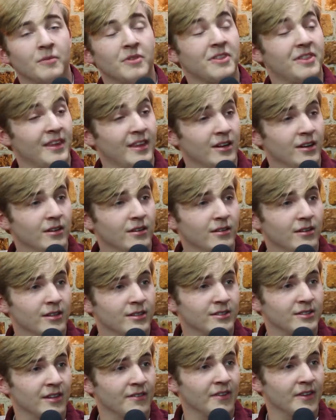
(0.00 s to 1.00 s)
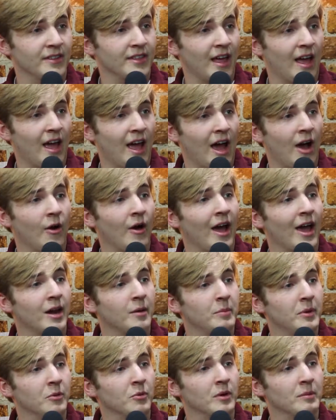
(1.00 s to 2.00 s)
theater and stuff like that, how it had
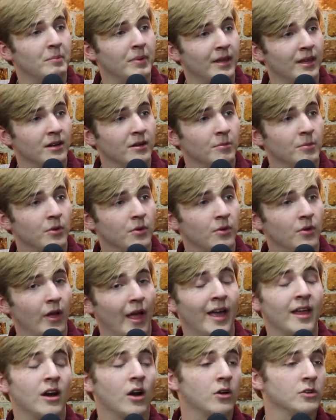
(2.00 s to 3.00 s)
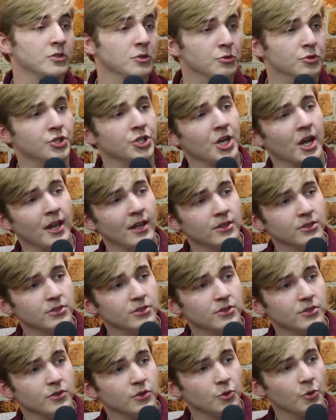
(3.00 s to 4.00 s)
to be repeatable and also
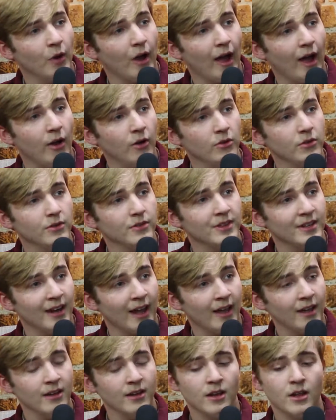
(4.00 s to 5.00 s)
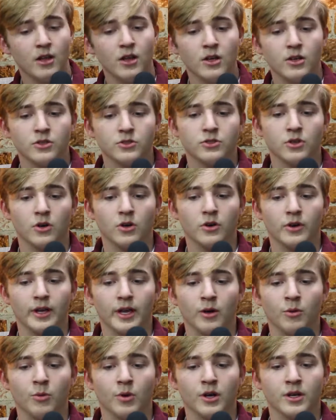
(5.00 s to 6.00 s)
changed throughout the night. So
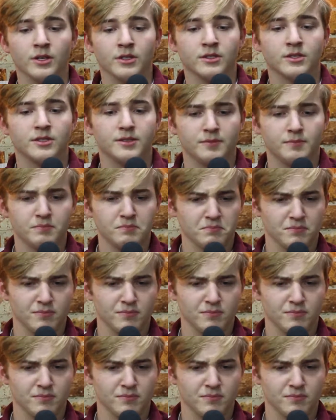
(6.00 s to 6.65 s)
it was